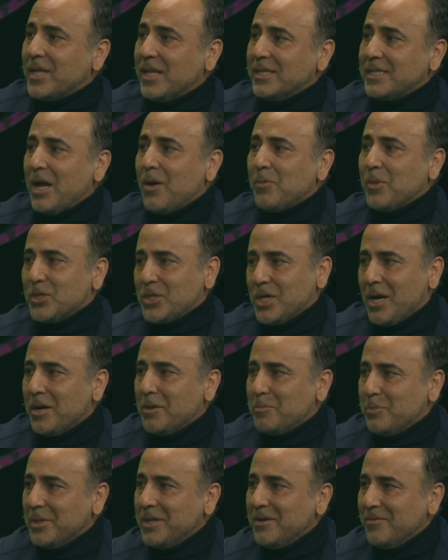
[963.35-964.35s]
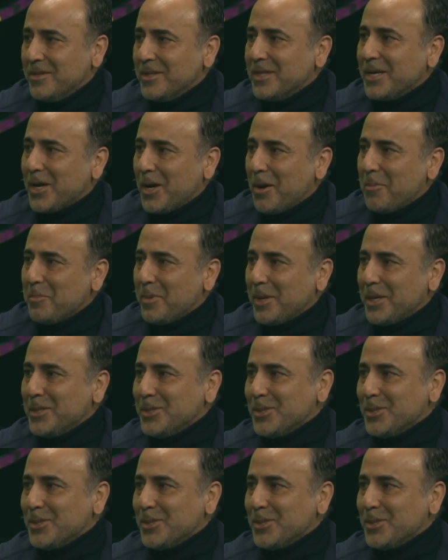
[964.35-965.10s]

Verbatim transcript: That's how much I believe in the company.